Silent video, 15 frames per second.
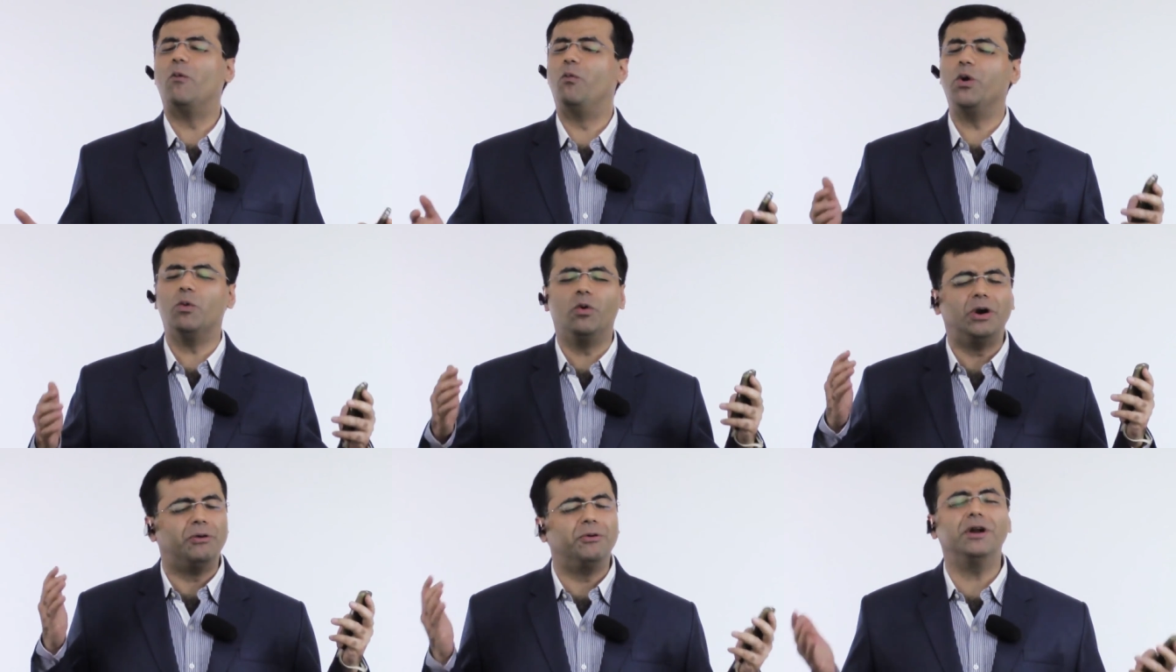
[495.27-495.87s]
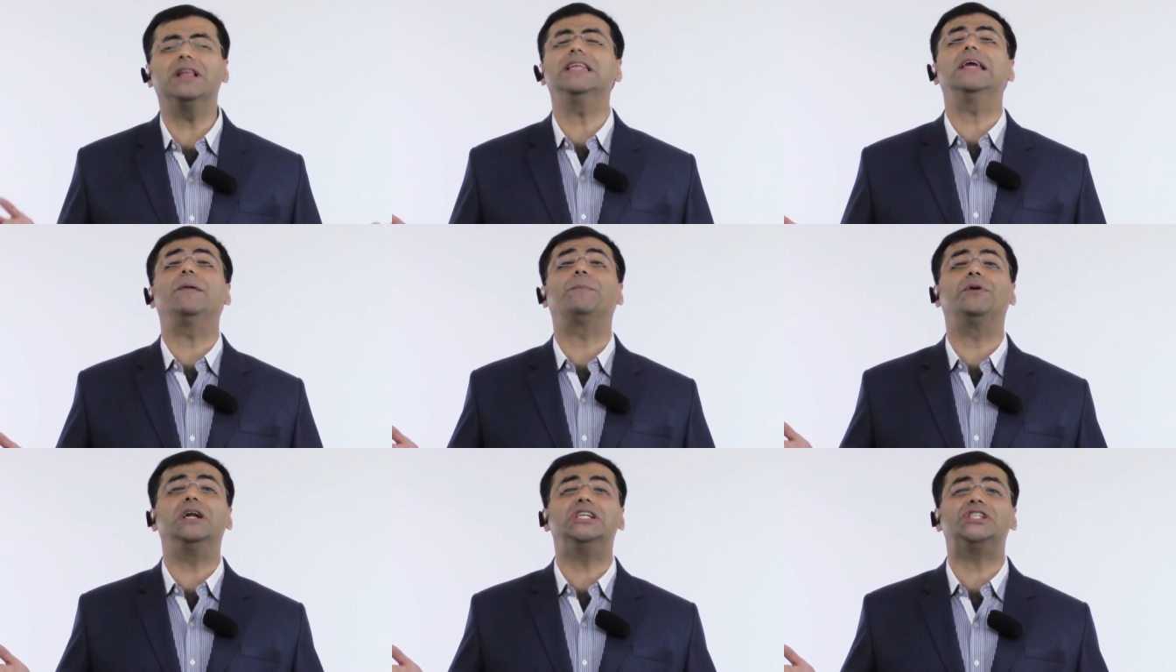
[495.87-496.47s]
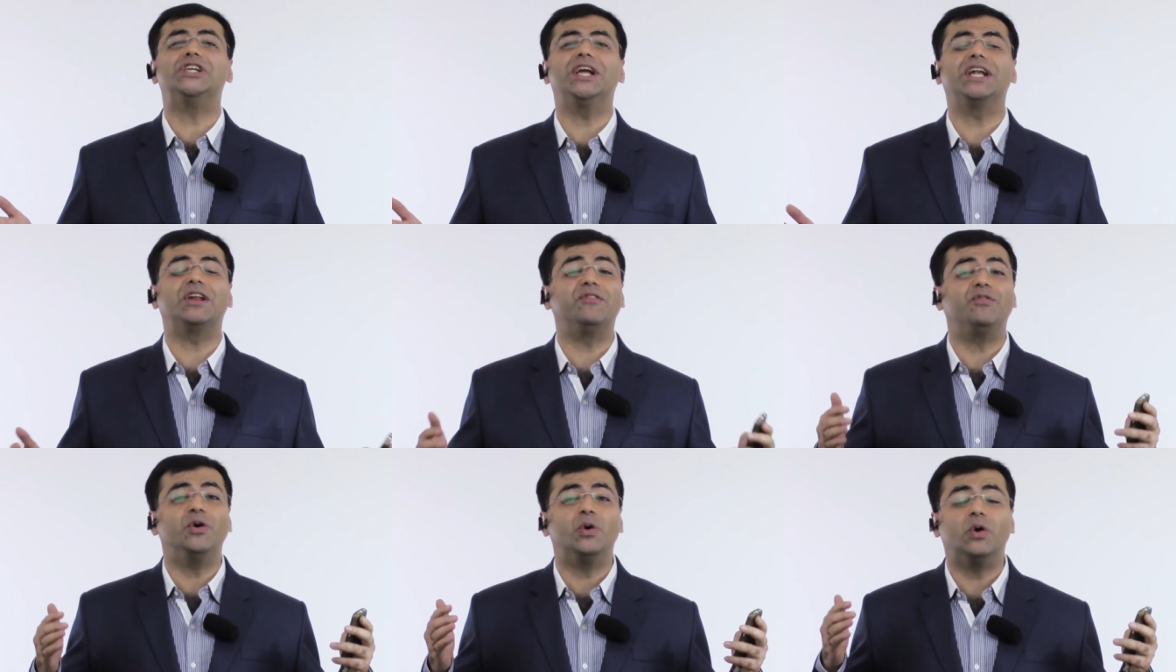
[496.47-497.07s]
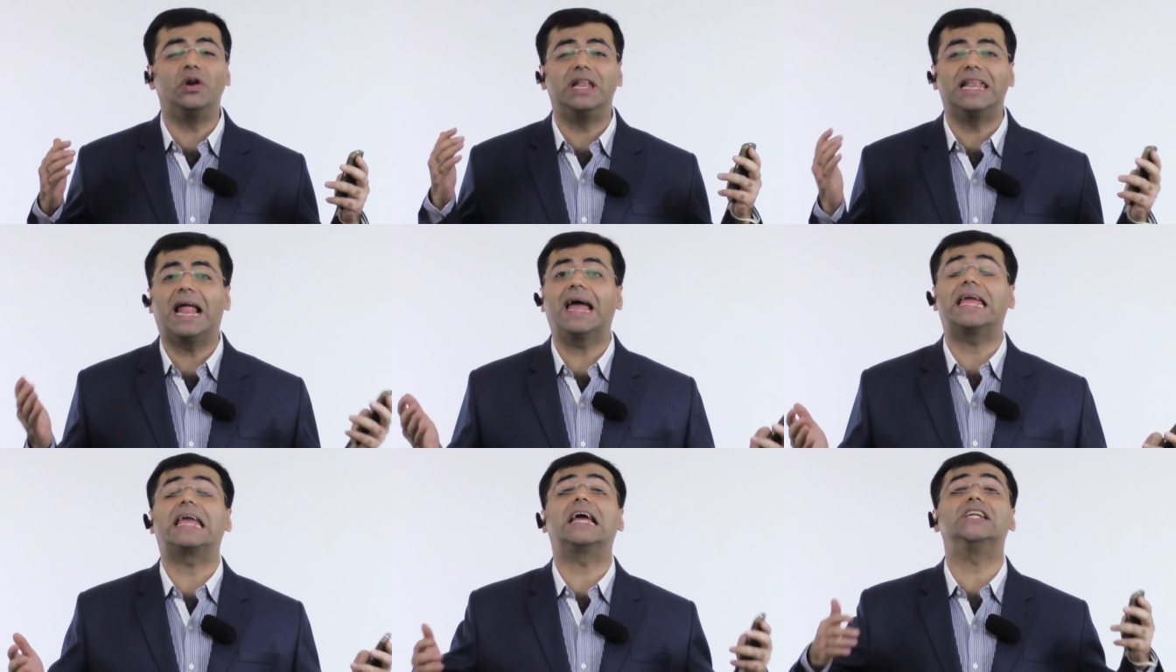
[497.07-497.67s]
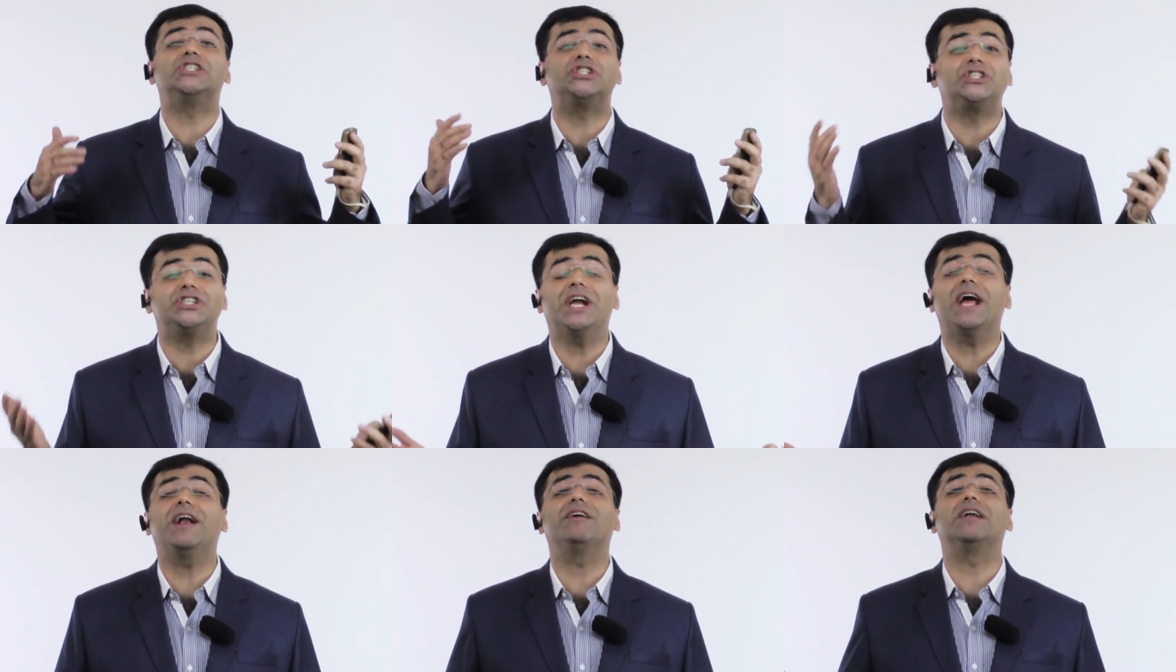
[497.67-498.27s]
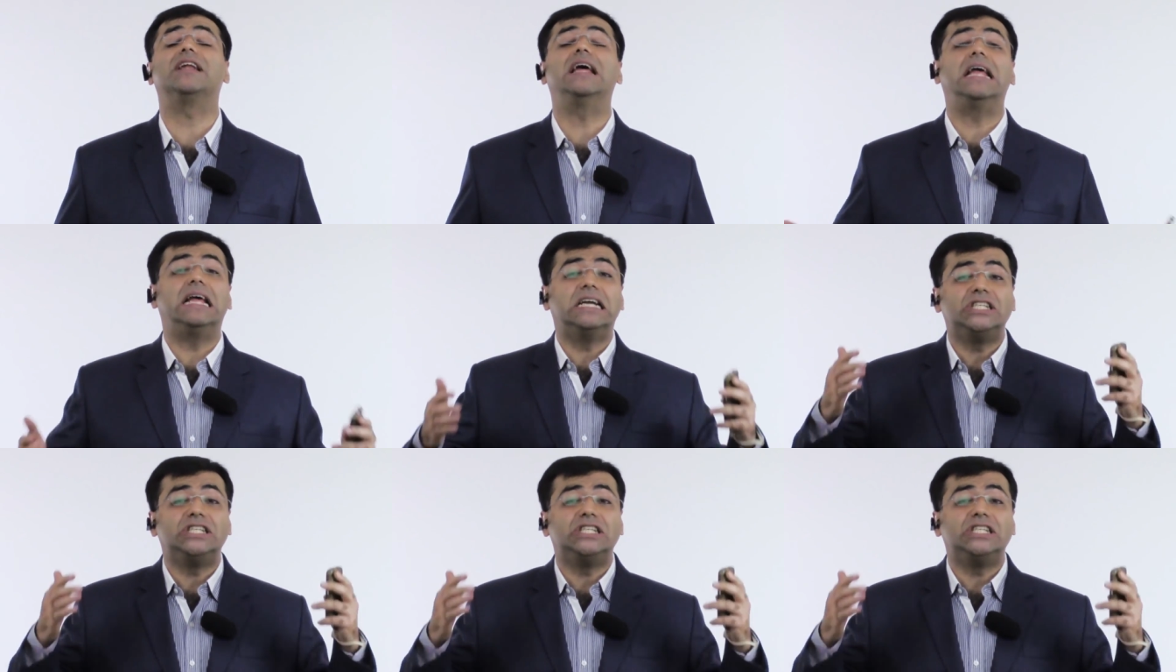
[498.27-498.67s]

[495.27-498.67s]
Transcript: we would really appreciate if you could like and share it.